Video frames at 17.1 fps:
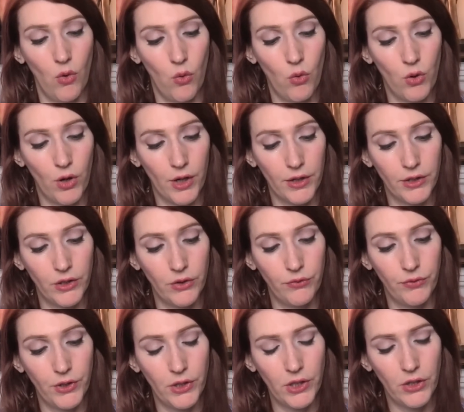Or
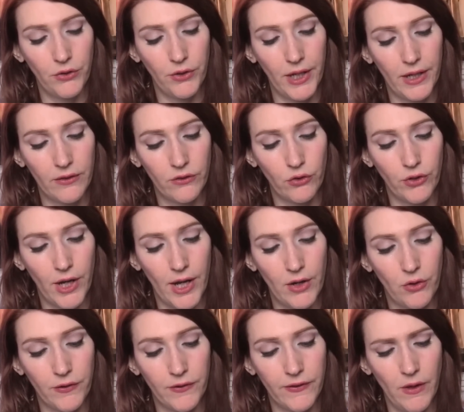you feel like your hands are
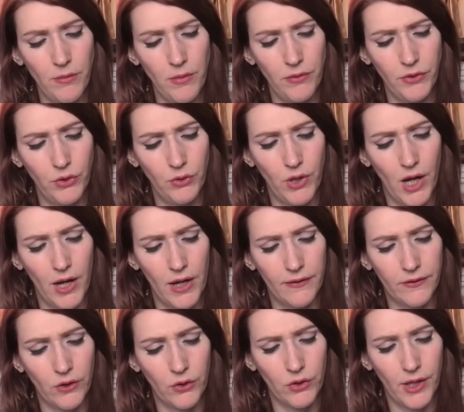tied, or some of you
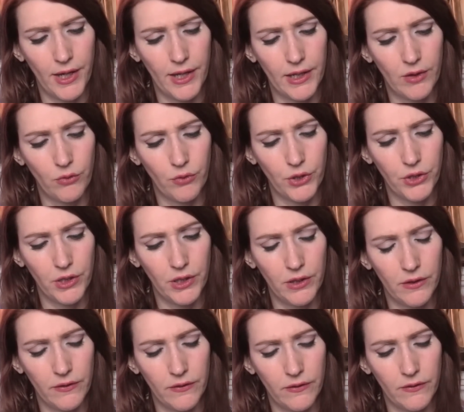guys are like,
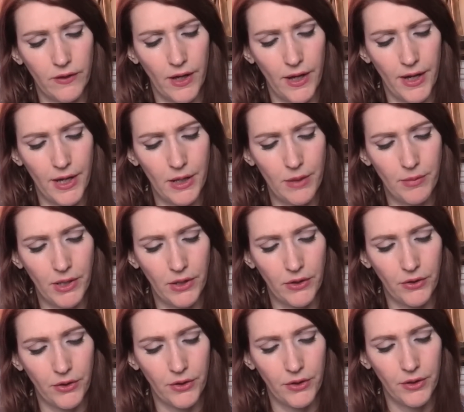really, this time
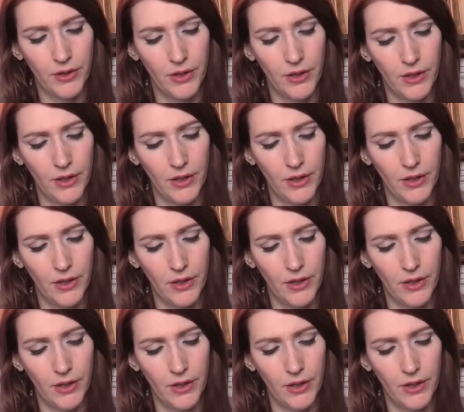here.